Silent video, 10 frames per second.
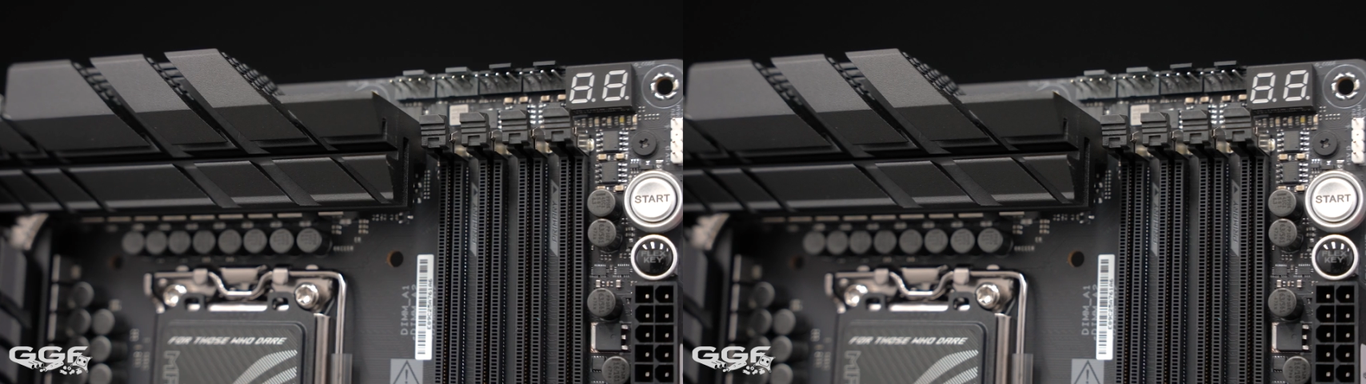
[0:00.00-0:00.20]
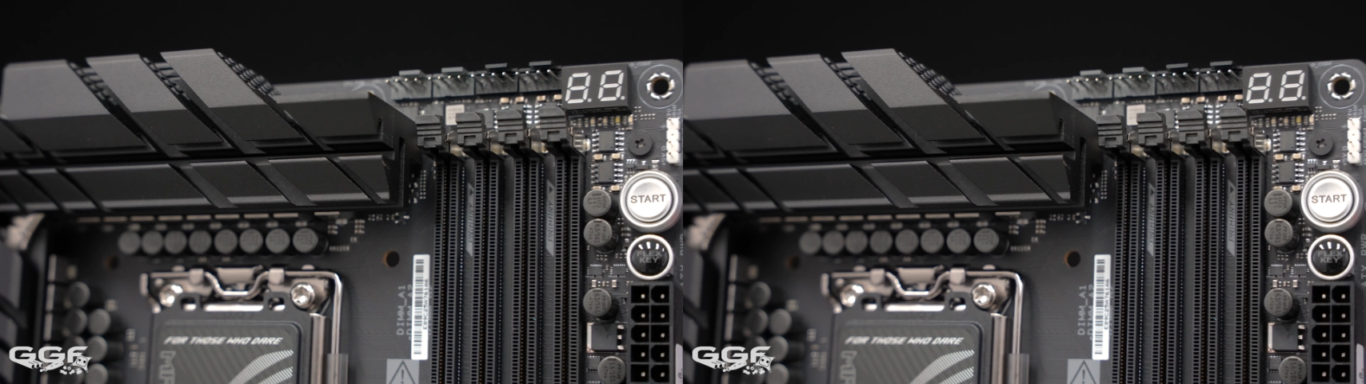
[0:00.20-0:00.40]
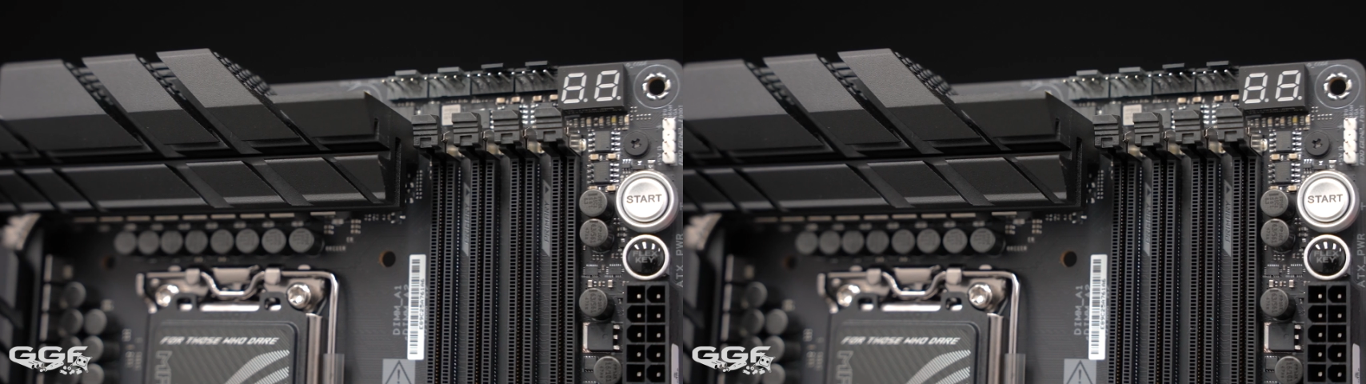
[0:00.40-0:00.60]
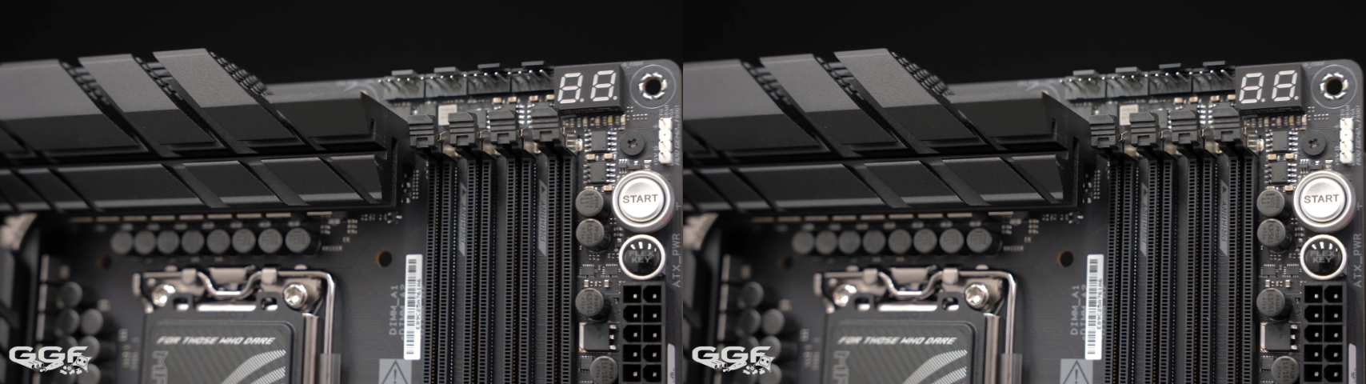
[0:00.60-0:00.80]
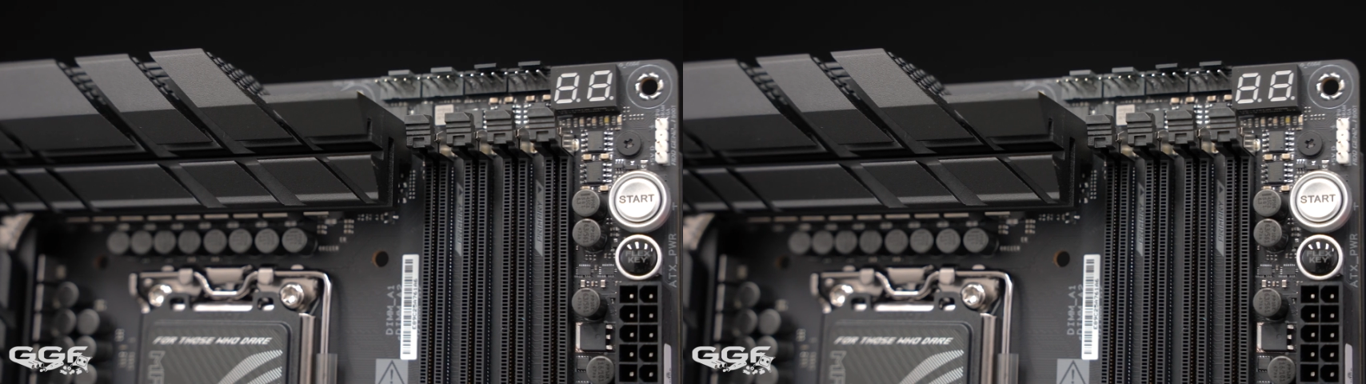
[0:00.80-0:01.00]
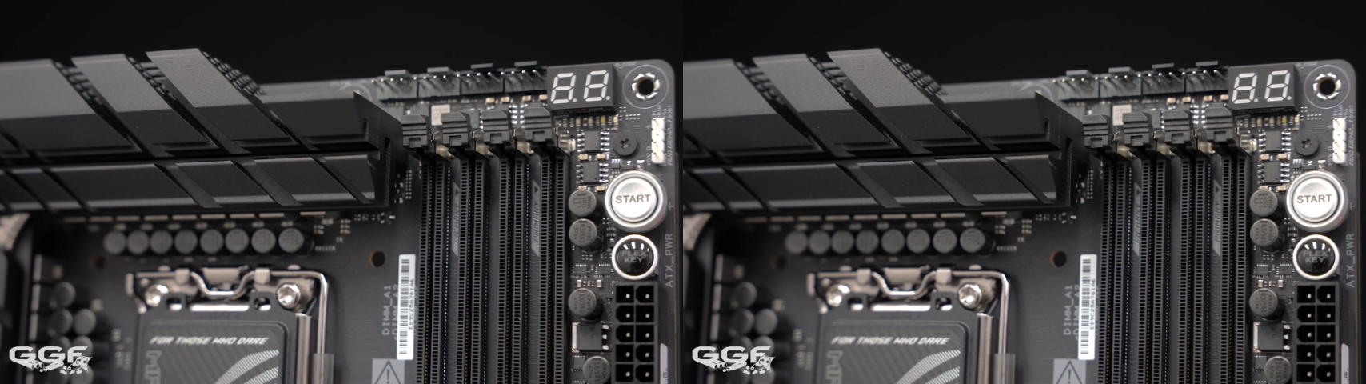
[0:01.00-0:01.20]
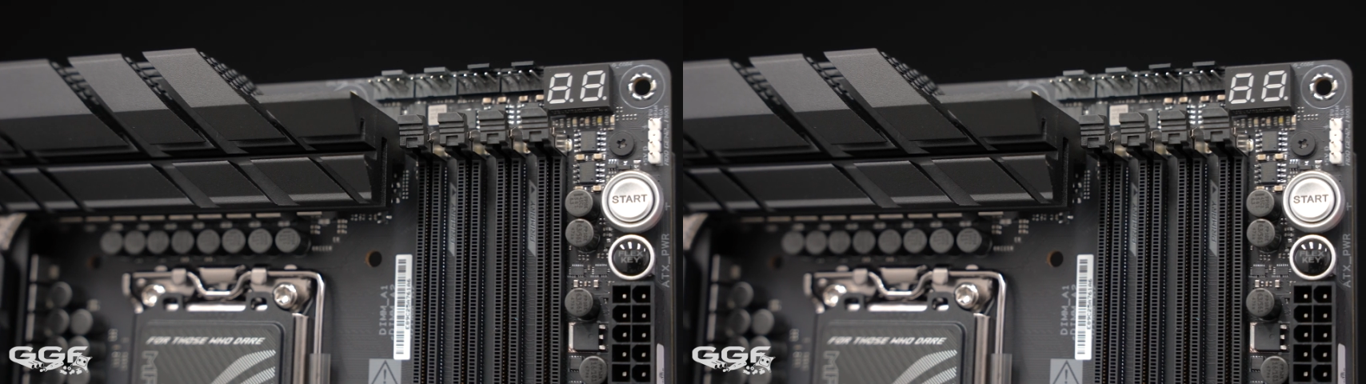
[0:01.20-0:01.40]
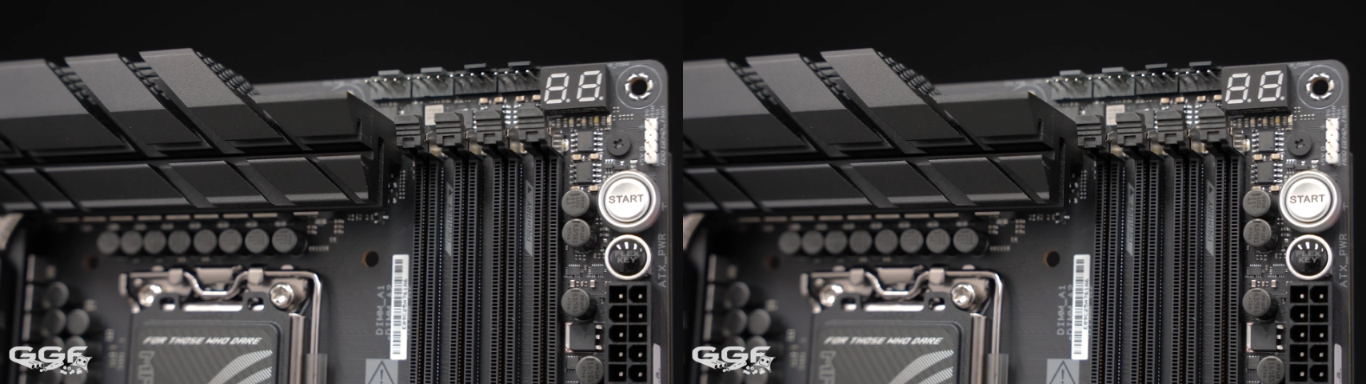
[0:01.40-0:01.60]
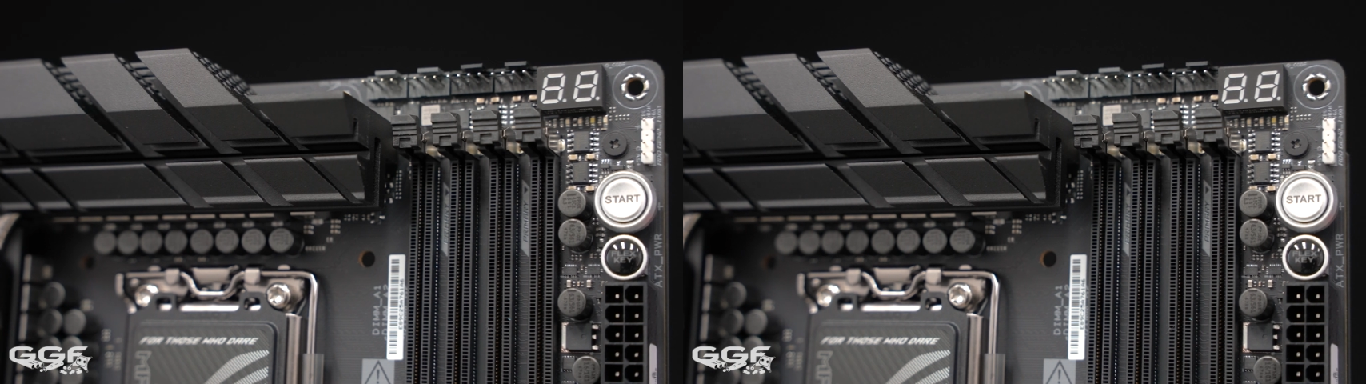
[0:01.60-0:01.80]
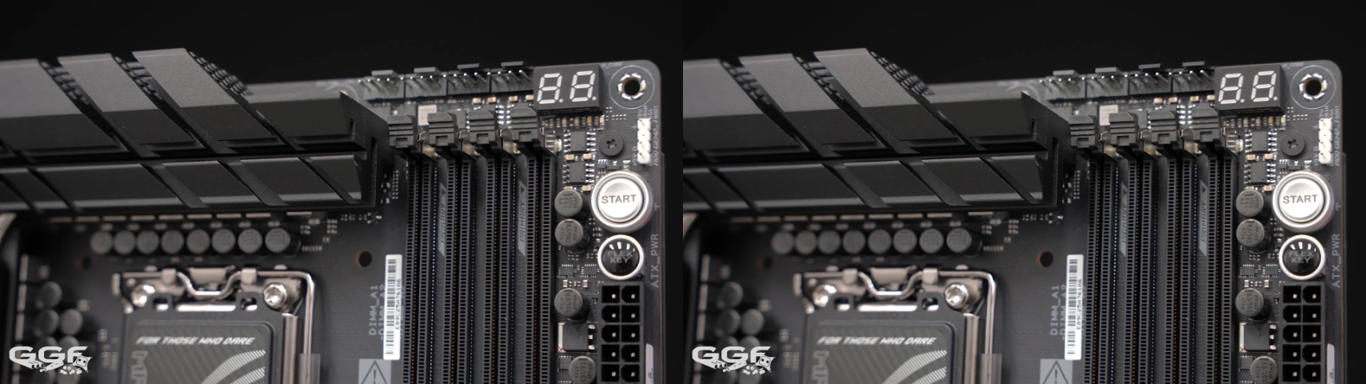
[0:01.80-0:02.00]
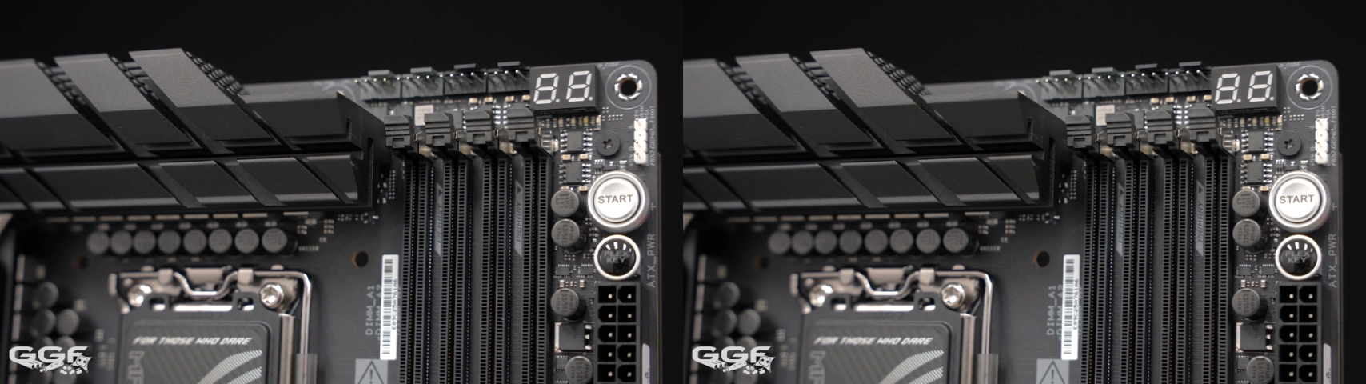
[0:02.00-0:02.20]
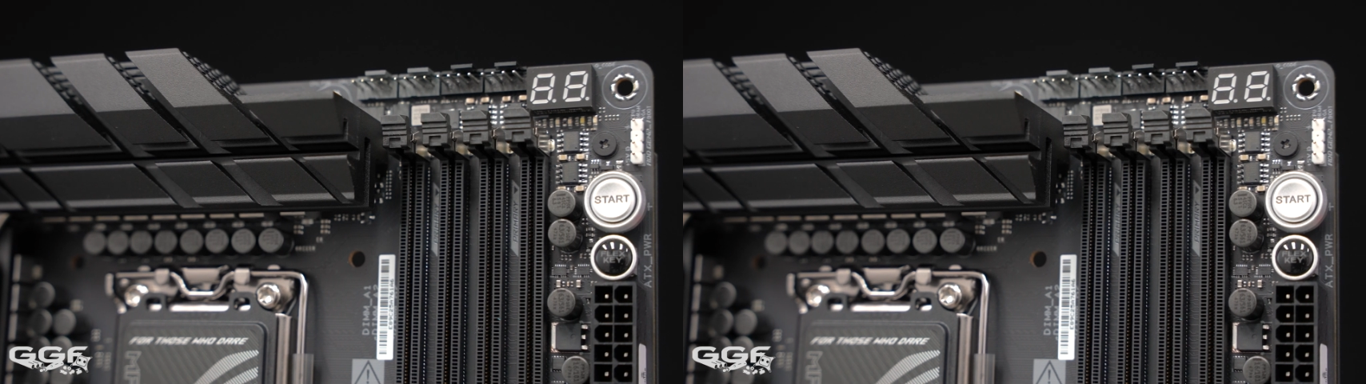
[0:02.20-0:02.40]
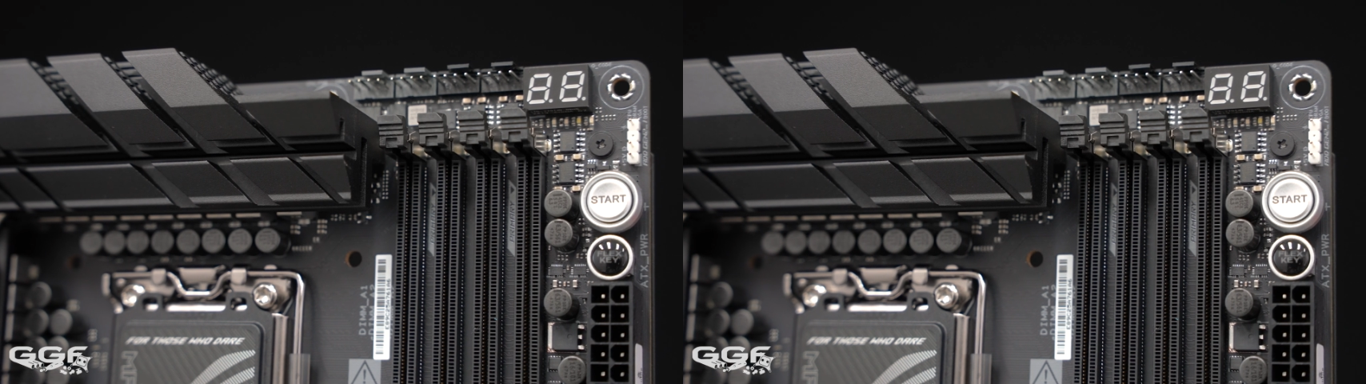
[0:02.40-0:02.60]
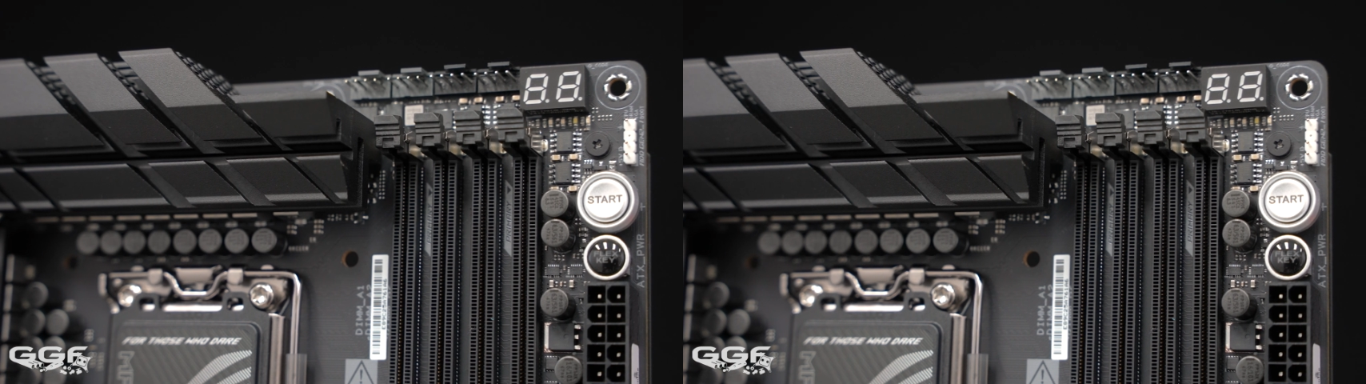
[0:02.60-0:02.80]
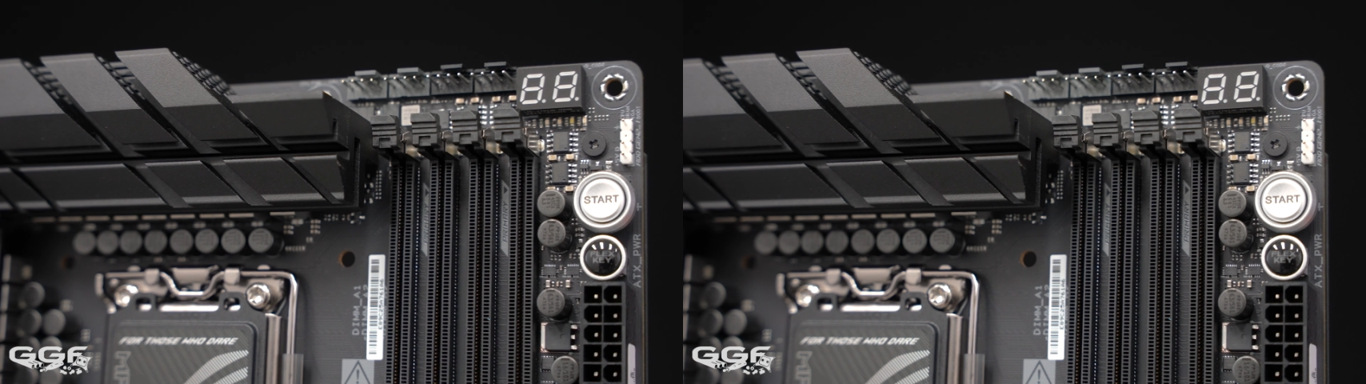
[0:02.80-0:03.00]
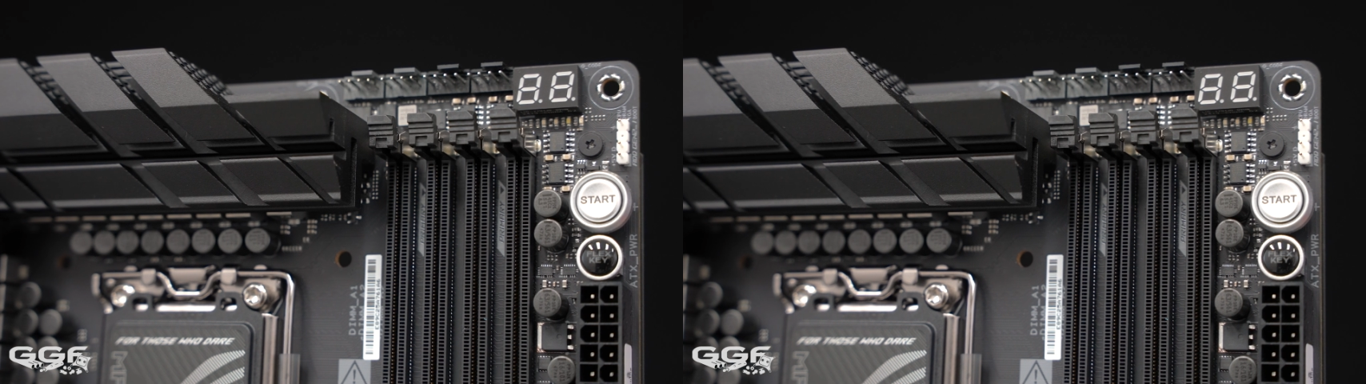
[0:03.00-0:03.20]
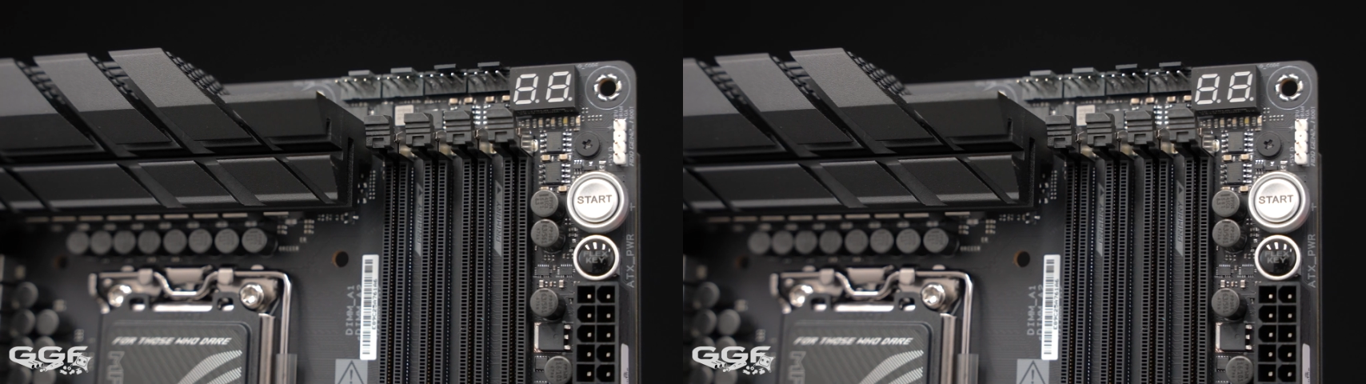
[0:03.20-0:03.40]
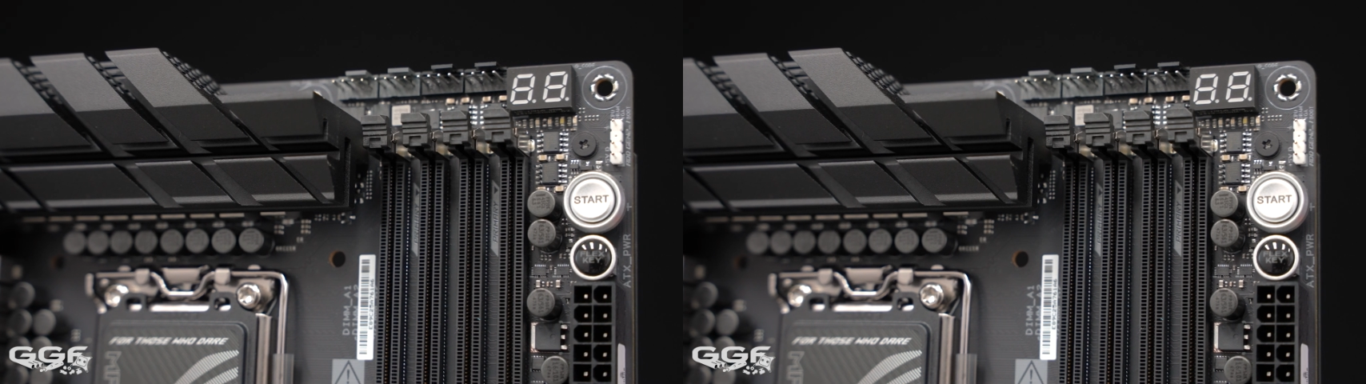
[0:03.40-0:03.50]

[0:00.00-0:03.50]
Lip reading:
Nobody's mouth can be seen.